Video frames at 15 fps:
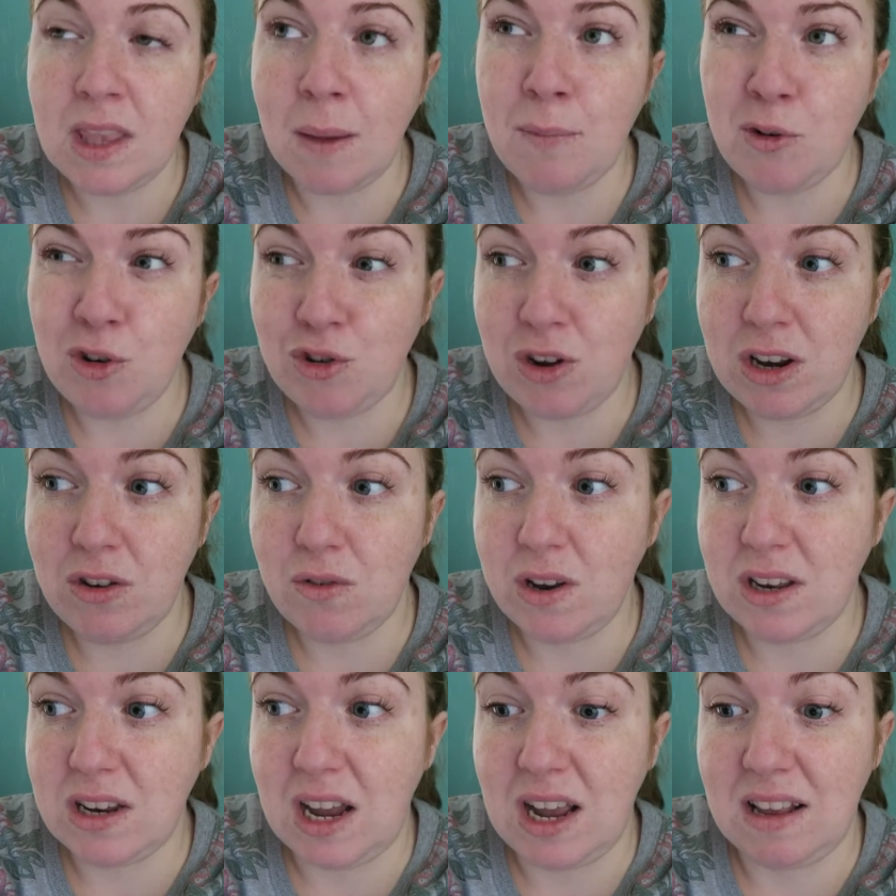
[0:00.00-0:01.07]
I'm going to try and do
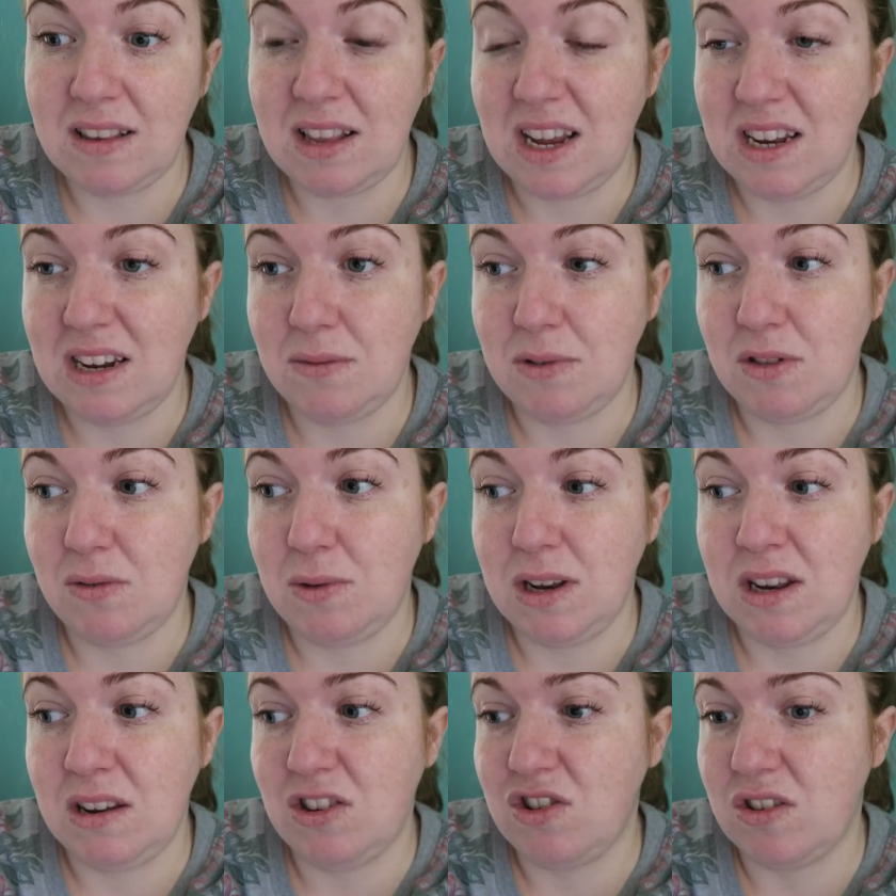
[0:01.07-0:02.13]
it as I did with
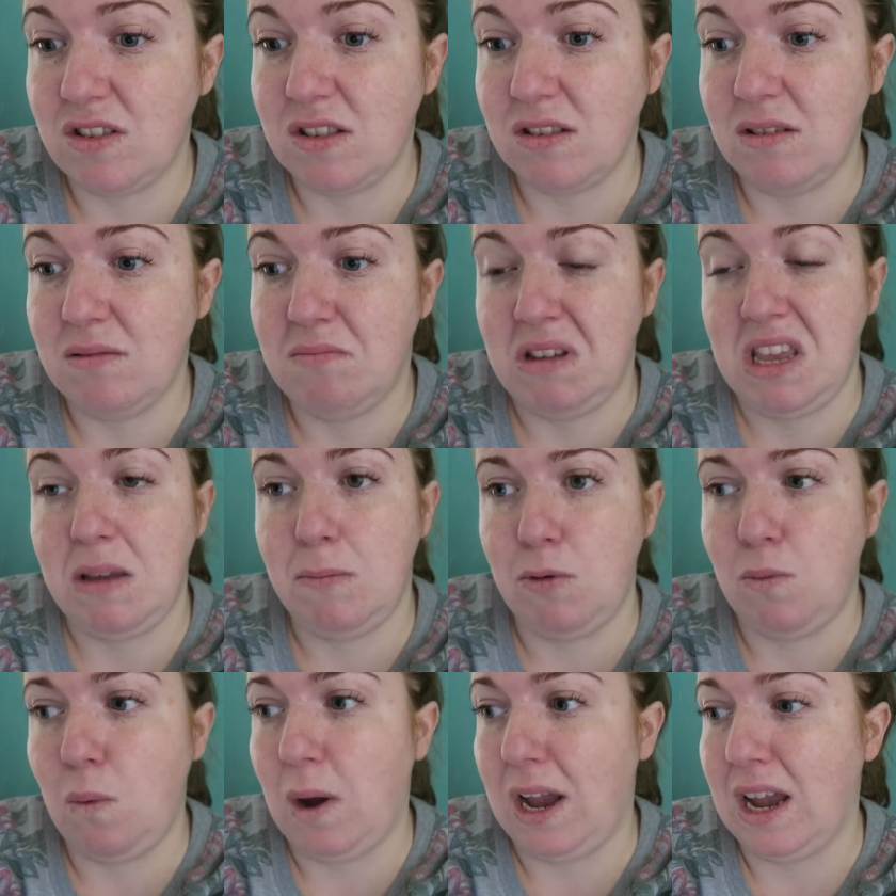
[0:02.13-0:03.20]
Owen, just make him
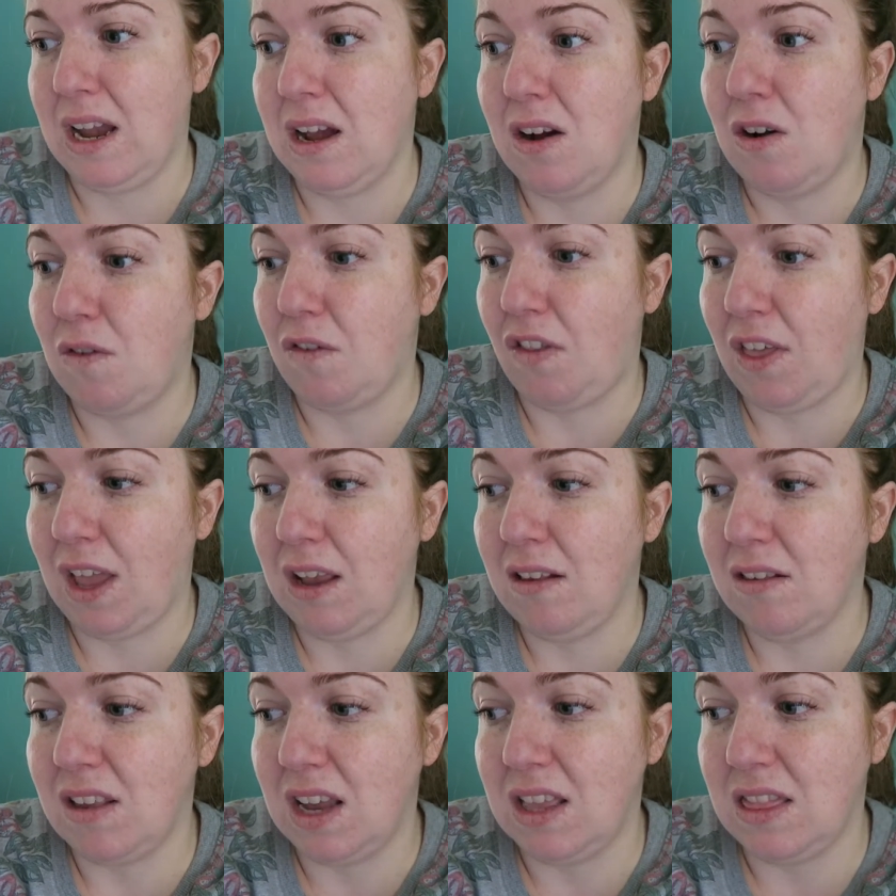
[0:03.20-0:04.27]
aware of
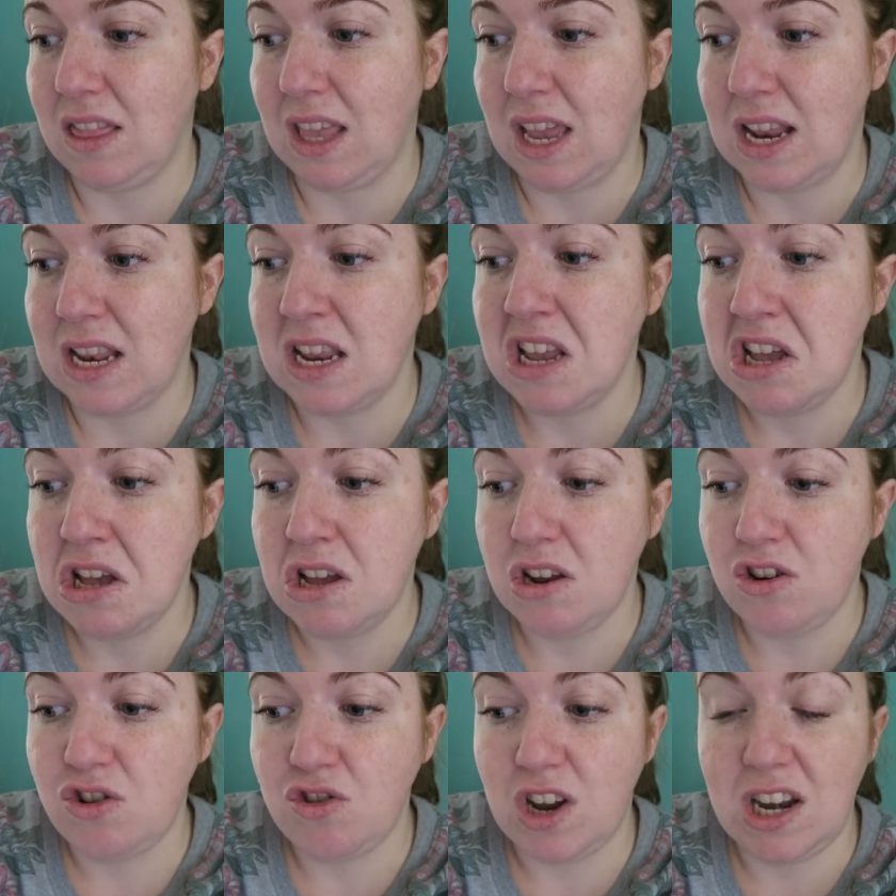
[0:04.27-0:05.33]
things and then
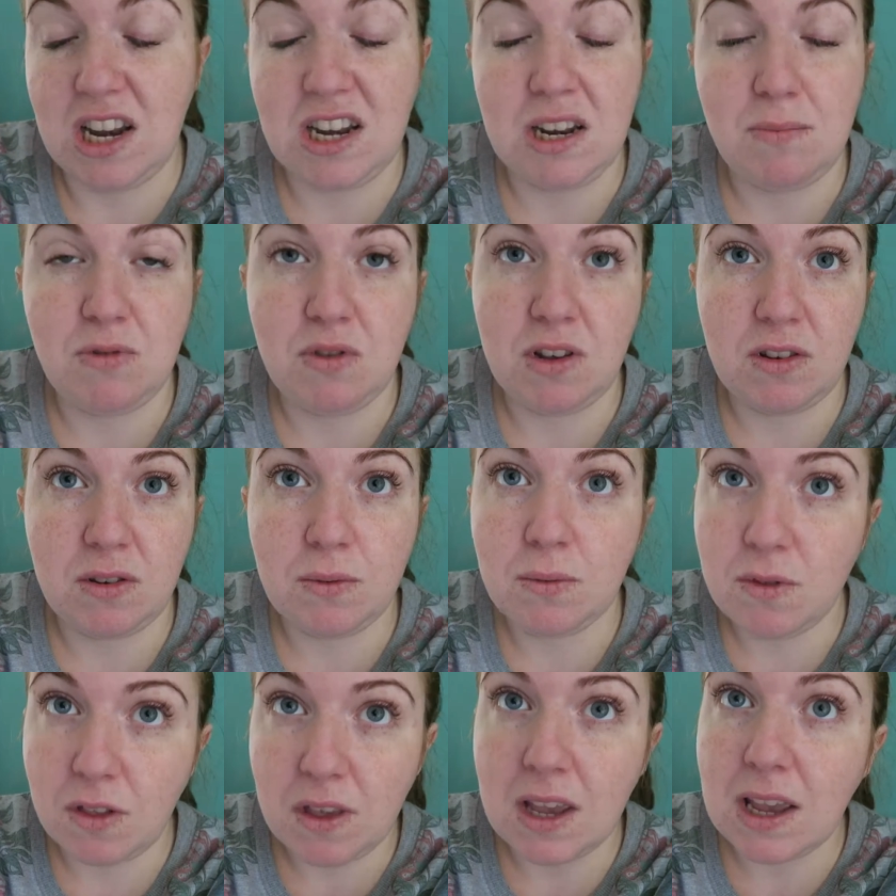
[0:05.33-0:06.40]
try and let him do his
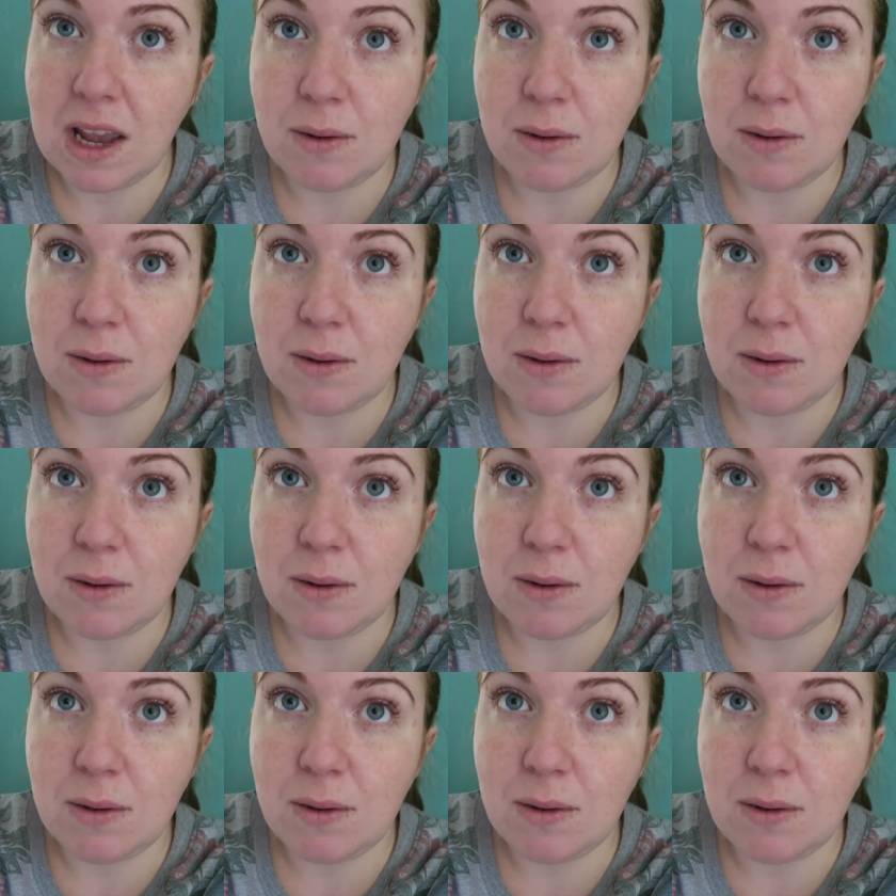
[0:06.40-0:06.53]
own thing.